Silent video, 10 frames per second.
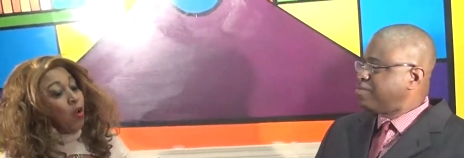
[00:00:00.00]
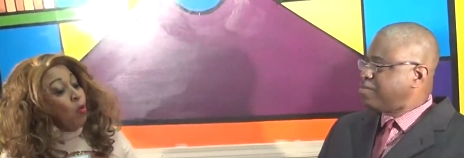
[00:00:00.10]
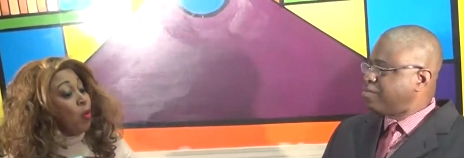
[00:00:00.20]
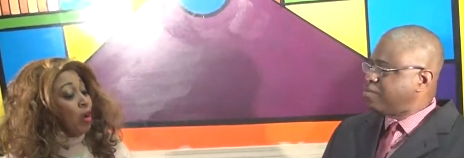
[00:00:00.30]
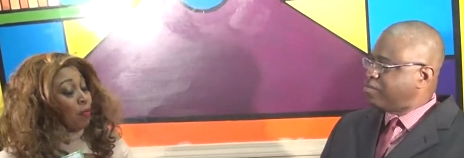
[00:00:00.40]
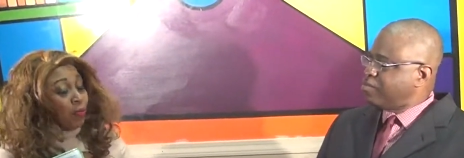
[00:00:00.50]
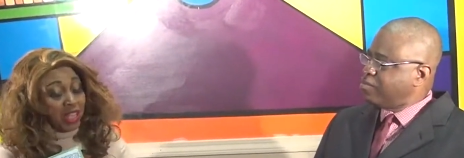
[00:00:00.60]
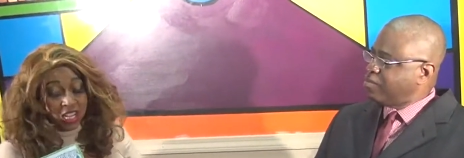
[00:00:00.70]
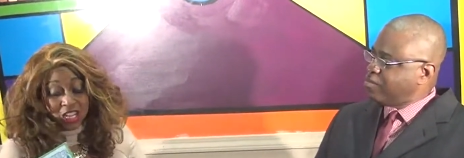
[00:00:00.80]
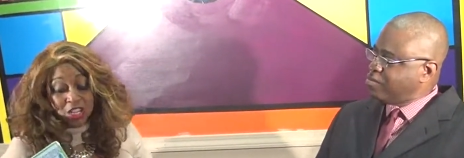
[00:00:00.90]
Speaker 1: Well,
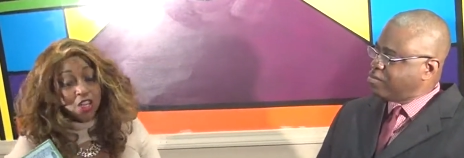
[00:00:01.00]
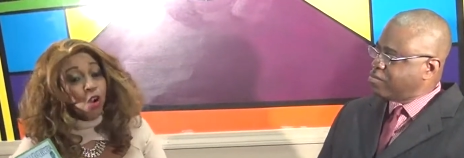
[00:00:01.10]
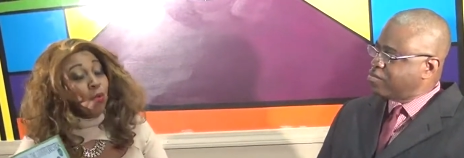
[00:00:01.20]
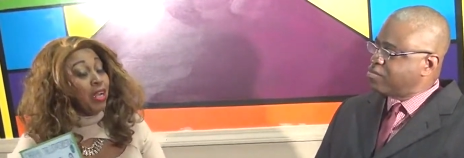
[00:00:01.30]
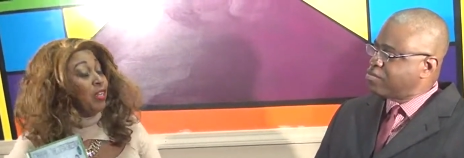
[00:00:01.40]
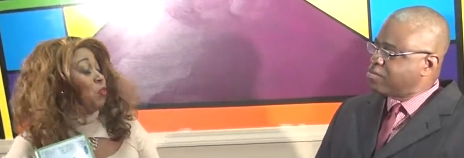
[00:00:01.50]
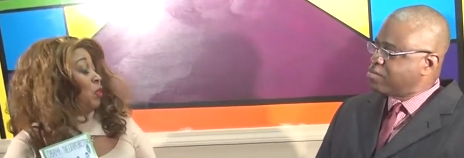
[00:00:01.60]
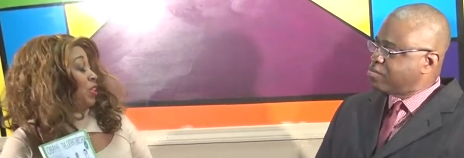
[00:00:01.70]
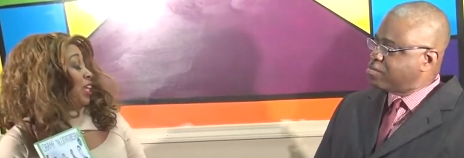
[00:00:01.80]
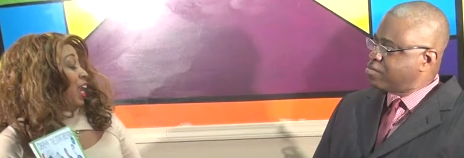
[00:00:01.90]
you know what is
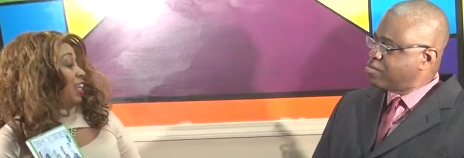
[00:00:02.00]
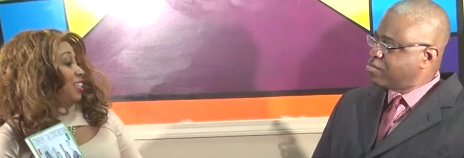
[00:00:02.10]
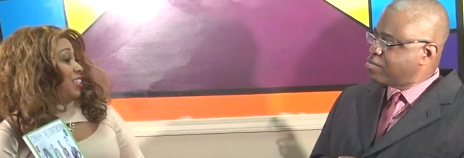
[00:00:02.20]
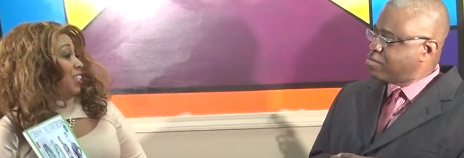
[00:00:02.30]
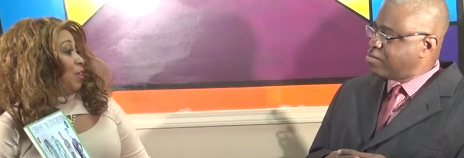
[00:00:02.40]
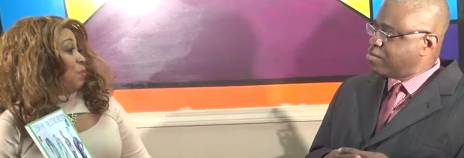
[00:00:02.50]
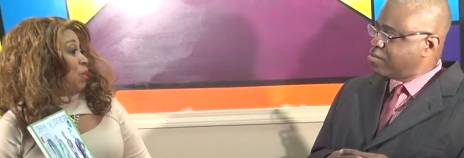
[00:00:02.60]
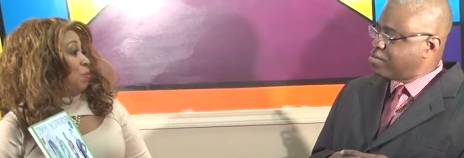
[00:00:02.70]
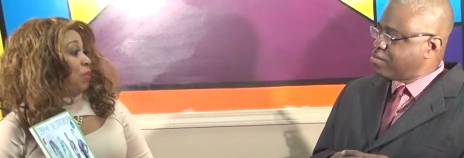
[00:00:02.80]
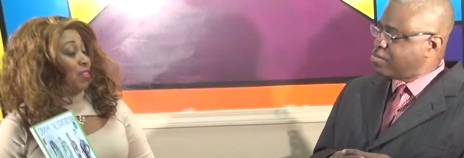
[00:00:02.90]
one thing I can say to
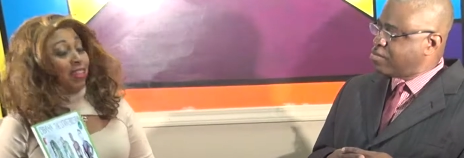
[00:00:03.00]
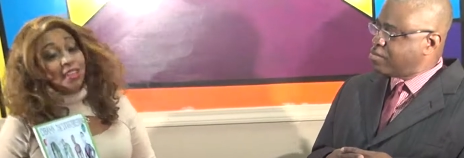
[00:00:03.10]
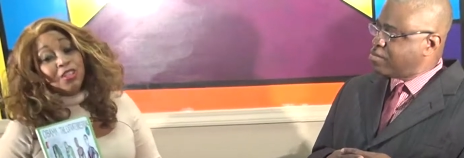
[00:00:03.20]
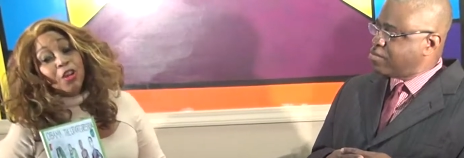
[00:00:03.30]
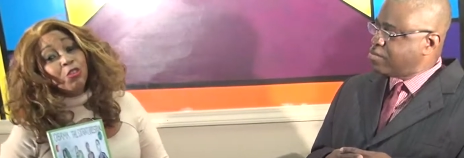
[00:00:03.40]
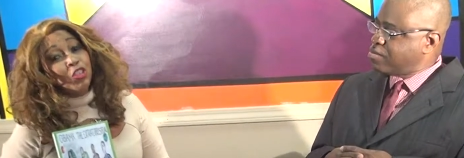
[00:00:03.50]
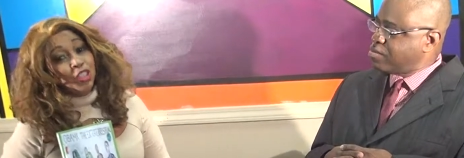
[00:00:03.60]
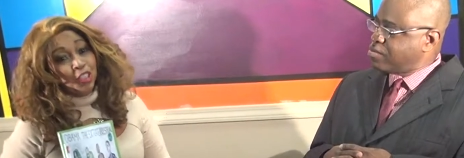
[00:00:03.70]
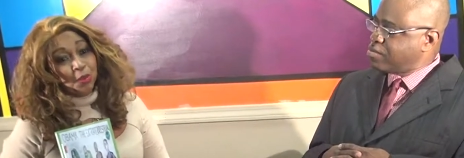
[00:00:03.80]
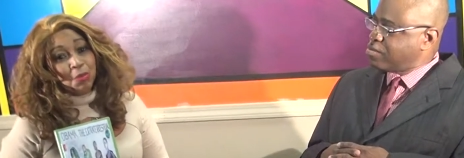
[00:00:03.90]
people is that don't
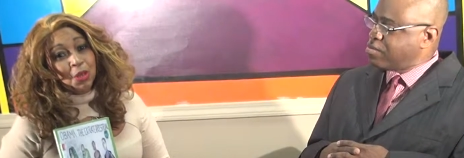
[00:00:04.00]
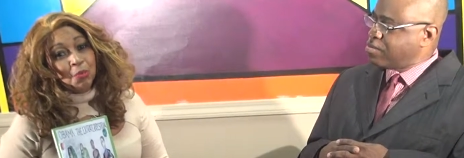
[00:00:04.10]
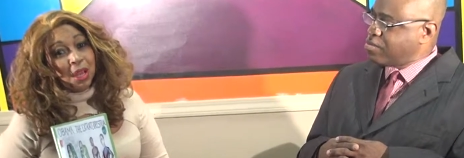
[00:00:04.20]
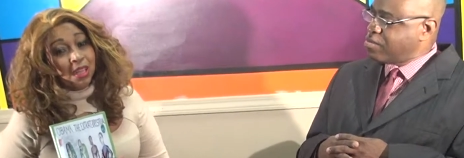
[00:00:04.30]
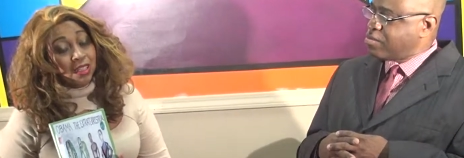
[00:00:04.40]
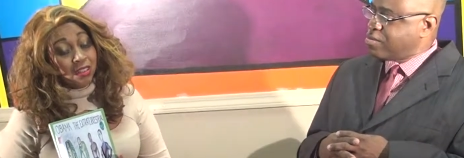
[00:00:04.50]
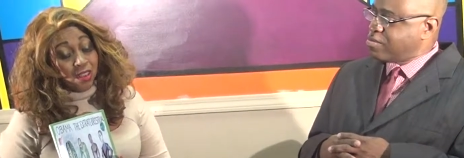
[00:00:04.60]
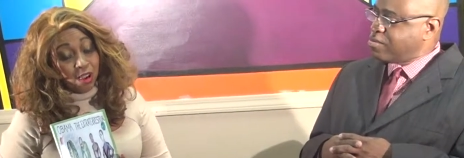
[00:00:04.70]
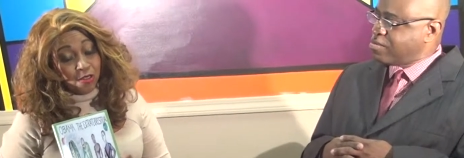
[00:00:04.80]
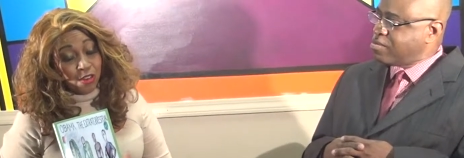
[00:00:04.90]
judge a book by its
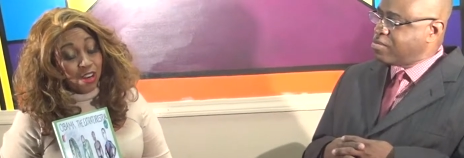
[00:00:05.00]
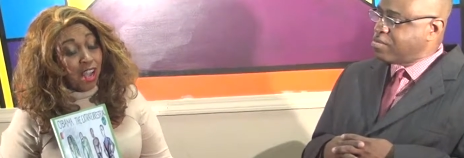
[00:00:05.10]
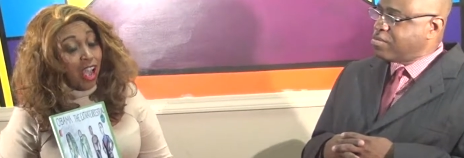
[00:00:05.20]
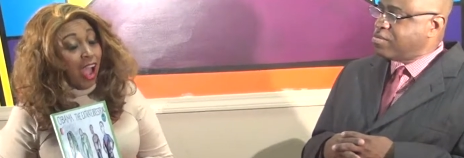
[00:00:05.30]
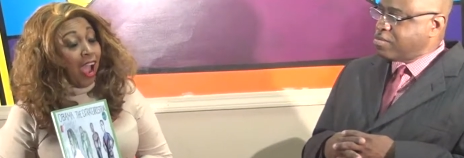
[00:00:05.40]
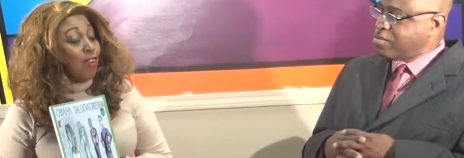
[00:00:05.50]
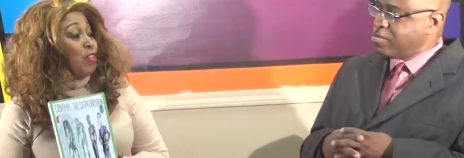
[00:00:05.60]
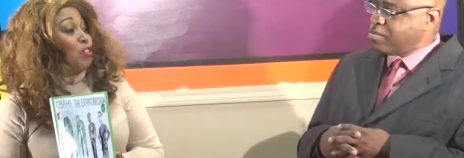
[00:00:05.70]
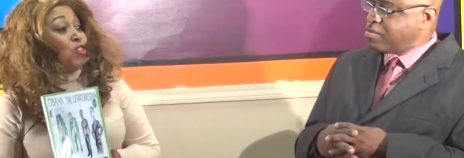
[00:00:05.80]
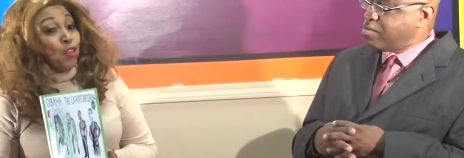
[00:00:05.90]
cover. I've
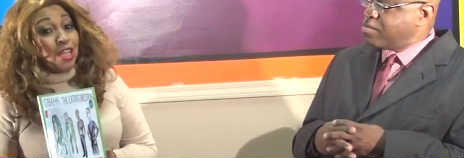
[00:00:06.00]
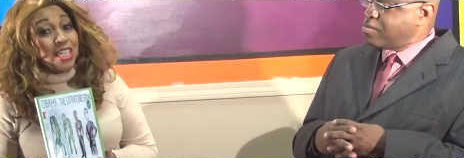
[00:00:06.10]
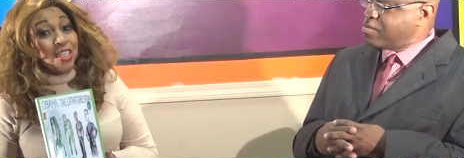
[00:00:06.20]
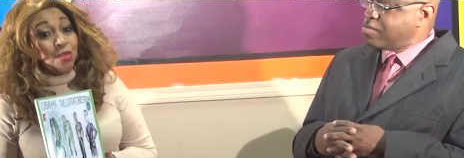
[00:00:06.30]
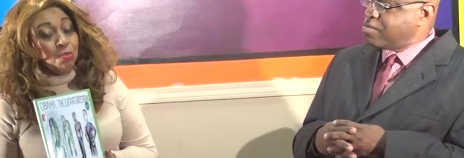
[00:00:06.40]
enjoyed this